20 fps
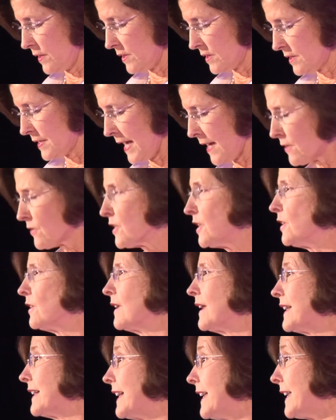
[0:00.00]
the South
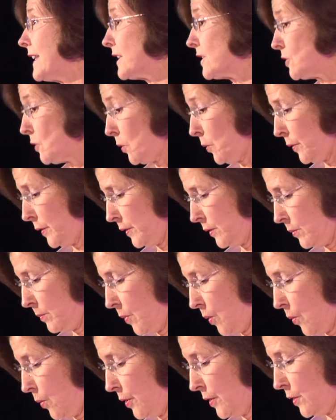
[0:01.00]
Carolina editorial
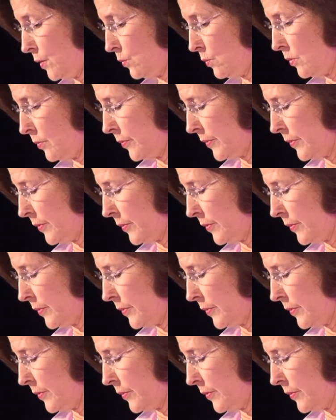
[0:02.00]
board, who will